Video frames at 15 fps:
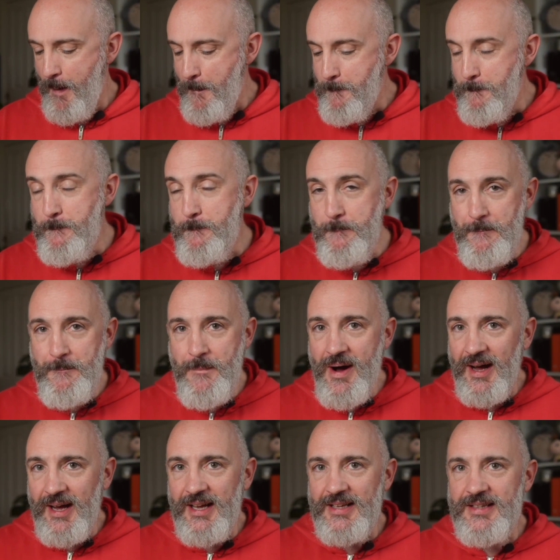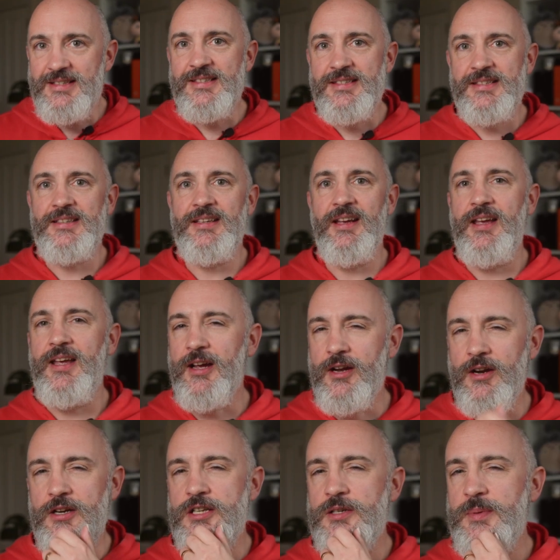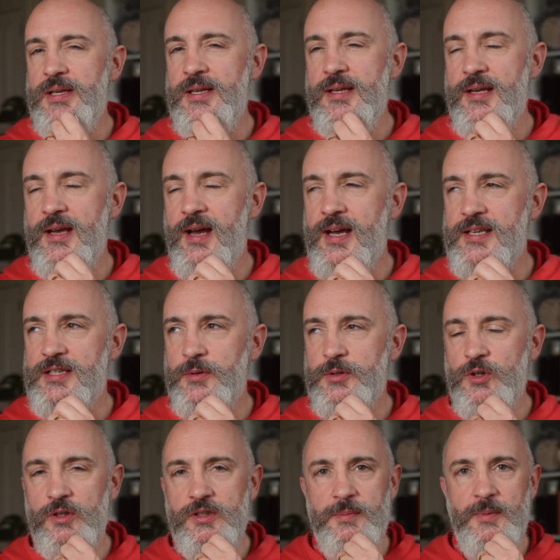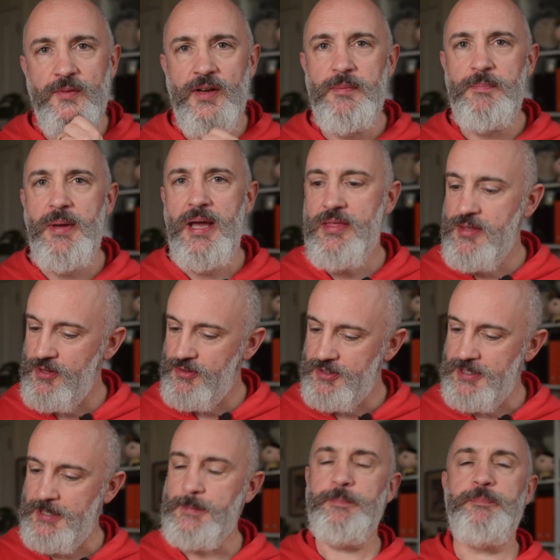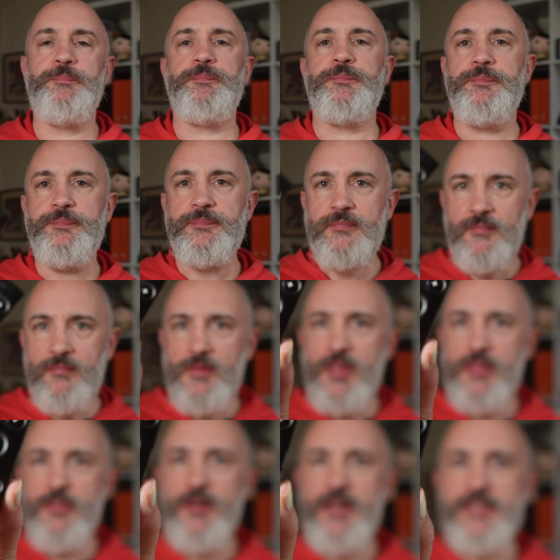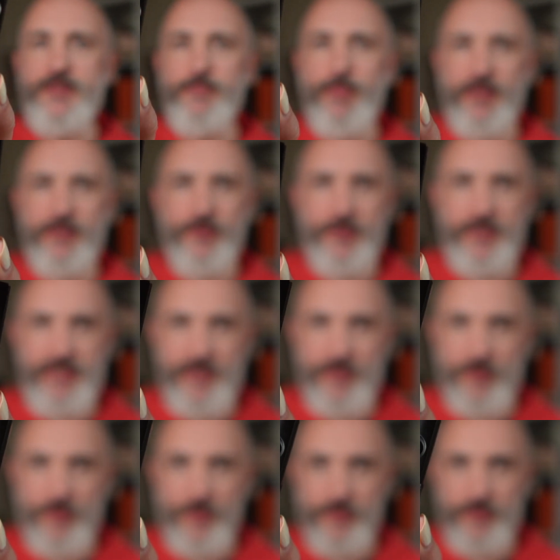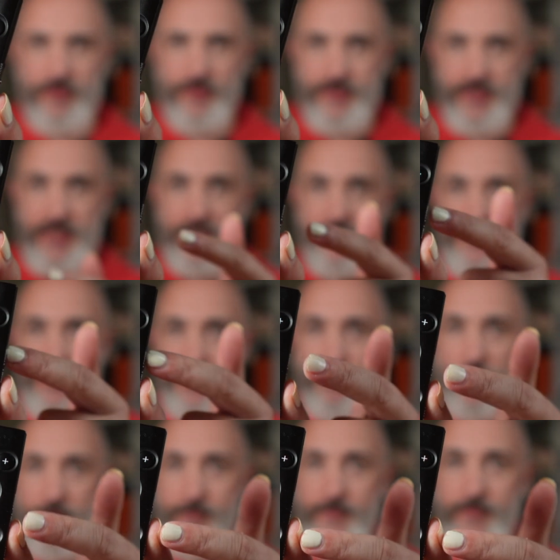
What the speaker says: But it occurred to me as I was talking to my friend Ben the other day, there is a button on here called, you'll see here, C1.